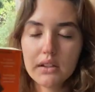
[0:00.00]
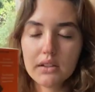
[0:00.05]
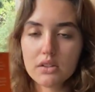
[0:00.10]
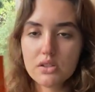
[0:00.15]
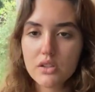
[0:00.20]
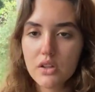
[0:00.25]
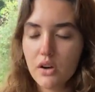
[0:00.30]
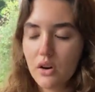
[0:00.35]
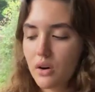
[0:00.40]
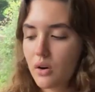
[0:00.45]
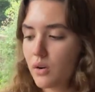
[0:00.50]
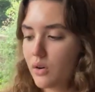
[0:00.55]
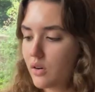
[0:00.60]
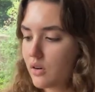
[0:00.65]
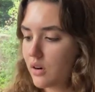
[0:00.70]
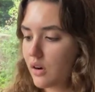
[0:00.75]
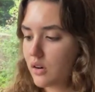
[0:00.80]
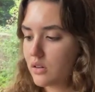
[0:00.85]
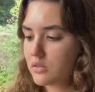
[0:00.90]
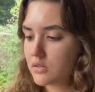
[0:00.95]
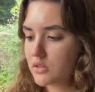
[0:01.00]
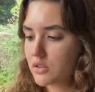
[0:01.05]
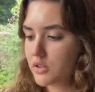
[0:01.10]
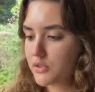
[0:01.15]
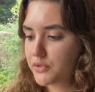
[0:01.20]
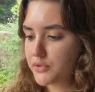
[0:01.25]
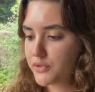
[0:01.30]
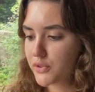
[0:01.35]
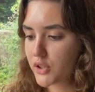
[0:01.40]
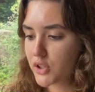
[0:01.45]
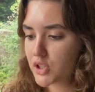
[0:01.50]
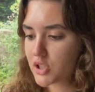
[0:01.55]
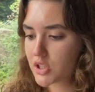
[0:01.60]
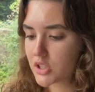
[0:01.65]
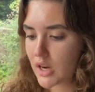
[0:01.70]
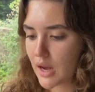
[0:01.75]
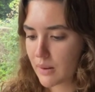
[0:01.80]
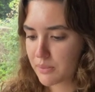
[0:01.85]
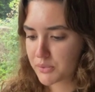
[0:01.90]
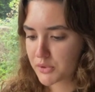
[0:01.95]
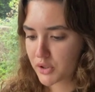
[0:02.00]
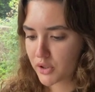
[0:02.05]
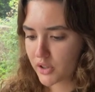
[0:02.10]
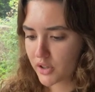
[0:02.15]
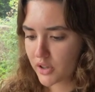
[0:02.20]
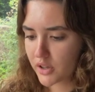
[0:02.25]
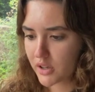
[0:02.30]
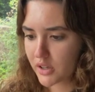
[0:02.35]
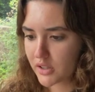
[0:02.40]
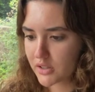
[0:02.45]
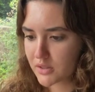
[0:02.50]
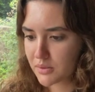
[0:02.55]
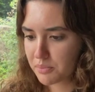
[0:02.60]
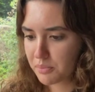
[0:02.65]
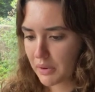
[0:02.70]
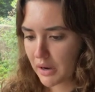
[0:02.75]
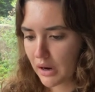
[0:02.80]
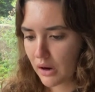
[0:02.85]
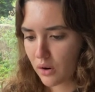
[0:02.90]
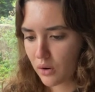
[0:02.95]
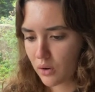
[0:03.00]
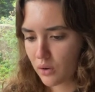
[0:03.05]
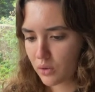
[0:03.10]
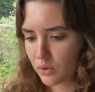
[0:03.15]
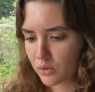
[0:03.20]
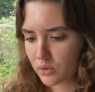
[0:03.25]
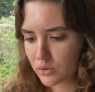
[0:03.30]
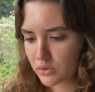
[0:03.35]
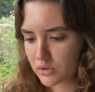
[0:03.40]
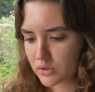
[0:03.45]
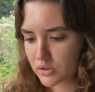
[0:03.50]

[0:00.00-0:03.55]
So the first chapter is about,